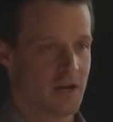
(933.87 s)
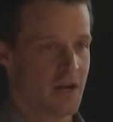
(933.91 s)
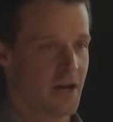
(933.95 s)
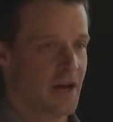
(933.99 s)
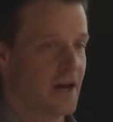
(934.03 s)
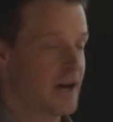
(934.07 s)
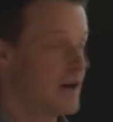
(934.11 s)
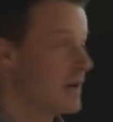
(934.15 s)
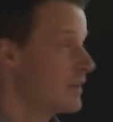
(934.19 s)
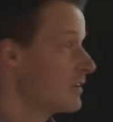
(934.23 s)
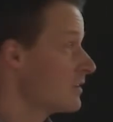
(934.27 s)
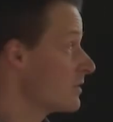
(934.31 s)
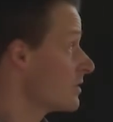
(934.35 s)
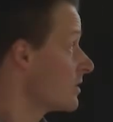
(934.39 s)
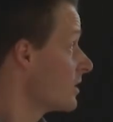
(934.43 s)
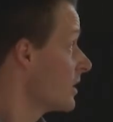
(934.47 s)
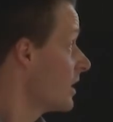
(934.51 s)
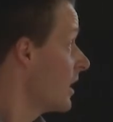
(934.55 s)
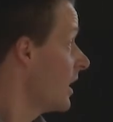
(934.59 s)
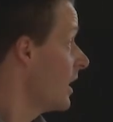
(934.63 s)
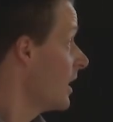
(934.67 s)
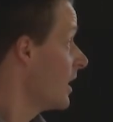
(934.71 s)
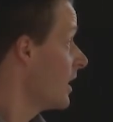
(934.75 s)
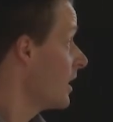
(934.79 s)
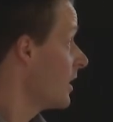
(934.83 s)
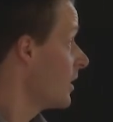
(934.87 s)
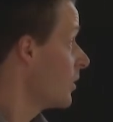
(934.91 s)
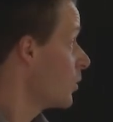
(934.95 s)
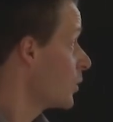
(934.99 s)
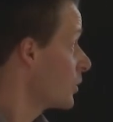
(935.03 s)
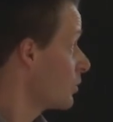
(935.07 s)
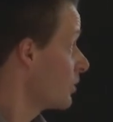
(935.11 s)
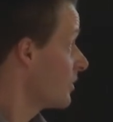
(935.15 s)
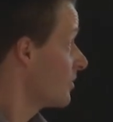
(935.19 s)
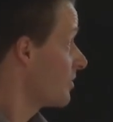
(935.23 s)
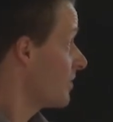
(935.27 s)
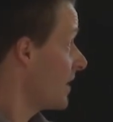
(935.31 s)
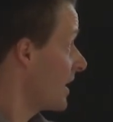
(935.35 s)
And what
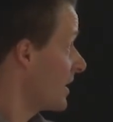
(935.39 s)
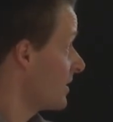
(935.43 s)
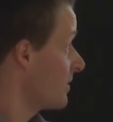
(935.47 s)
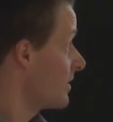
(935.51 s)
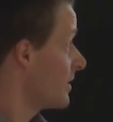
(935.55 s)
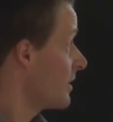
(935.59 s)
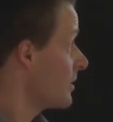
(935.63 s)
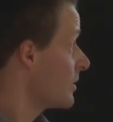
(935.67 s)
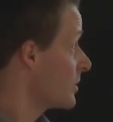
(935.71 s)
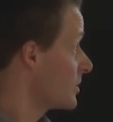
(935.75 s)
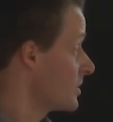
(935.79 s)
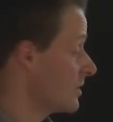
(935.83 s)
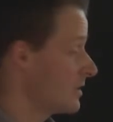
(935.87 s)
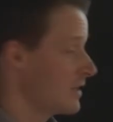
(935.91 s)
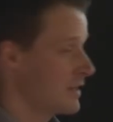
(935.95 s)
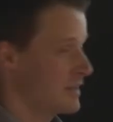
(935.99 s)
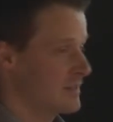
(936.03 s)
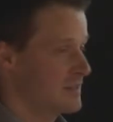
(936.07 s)
we find there is that there